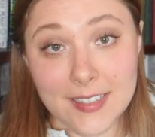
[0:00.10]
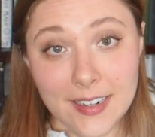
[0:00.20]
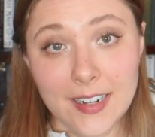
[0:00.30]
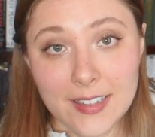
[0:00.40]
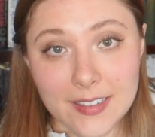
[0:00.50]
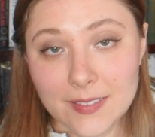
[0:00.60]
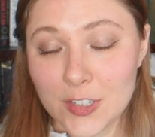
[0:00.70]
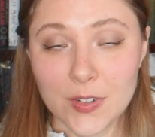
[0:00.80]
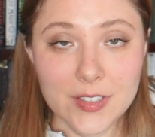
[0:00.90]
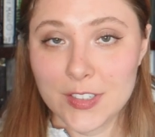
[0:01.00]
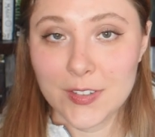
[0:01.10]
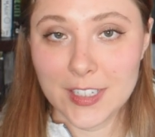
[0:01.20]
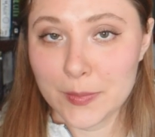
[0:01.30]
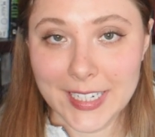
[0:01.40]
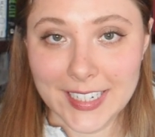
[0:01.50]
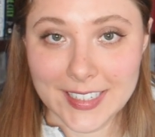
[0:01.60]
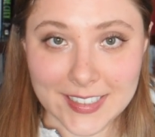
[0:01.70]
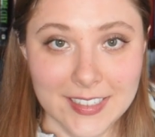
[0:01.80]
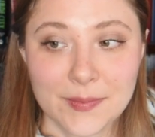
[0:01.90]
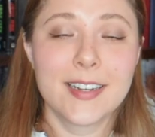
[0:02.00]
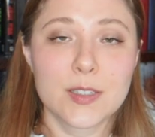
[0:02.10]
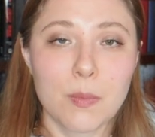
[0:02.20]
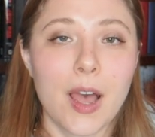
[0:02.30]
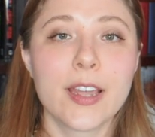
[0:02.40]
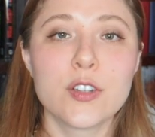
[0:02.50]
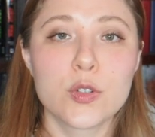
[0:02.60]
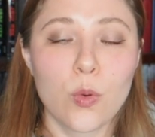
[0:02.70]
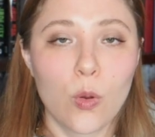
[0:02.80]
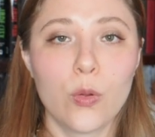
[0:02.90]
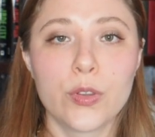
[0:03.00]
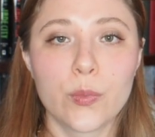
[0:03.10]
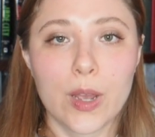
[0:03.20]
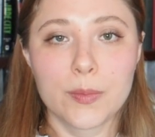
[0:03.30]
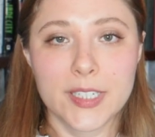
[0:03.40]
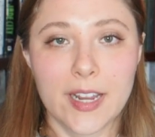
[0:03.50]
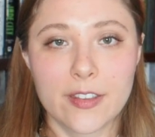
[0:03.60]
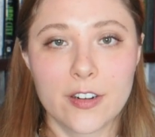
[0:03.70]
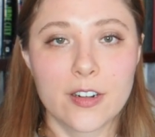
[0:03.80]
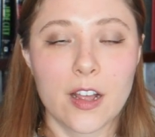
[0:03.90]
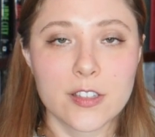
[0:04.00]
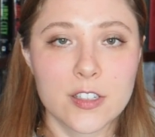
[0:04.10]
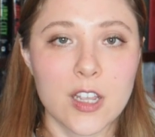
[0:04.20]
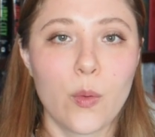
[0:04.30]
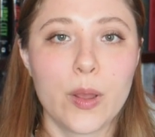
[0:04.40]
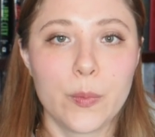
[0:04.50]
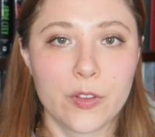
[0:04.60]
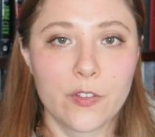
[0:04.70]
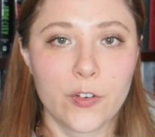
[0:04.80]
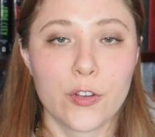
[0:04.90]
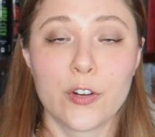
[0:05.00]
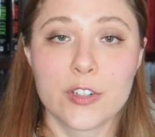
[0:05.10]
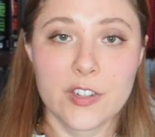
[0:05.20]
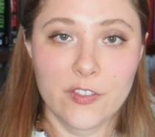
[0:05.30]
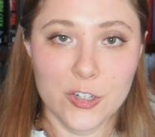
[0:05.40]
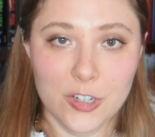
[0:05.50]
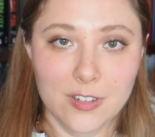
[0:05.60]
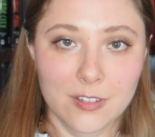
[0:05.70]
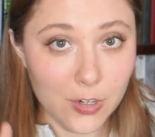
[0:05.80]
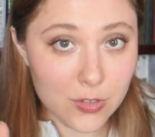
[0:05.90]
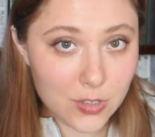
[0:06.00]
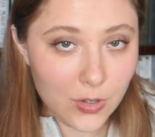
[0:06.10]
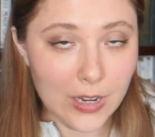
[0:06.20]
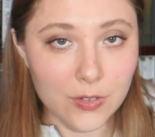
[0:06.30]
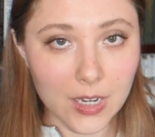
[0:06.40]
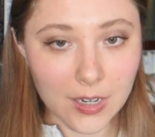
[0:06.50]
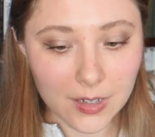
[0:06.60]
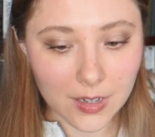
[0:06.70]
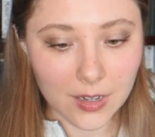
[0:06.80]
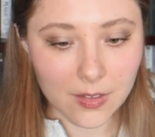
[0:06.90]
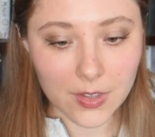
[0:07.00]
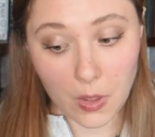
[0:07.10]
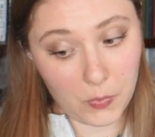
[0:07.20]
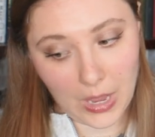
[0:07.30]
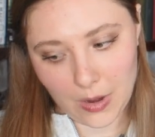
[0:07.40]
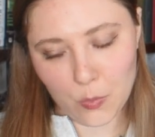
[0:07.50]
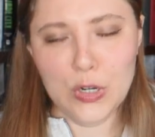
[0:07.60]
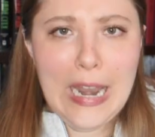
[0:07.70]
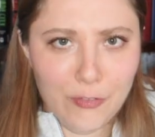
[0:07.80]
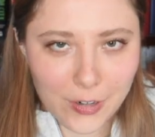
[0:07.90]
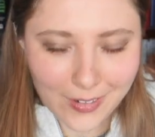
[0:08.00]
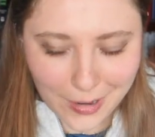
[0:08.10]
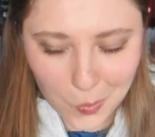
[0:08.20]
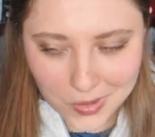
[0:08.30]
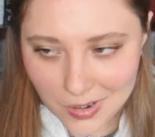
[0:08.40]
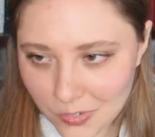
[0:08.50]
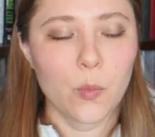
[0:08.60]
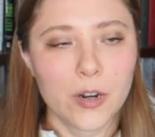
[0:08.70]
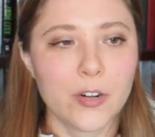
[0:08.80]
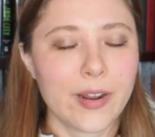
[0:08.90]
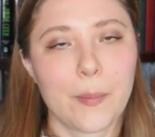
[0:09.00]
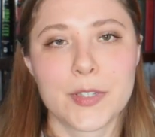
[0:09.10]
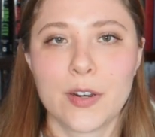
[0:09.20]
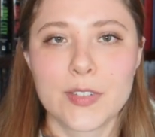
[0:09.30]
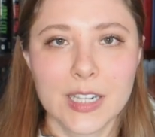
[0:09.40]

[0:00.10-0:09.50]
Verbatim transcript: not nothing. The show doesn't do things by accident. It is mine to hold the realm together, not sow it with further division. Here's the Crown King. I would never. I would never. What a great episode of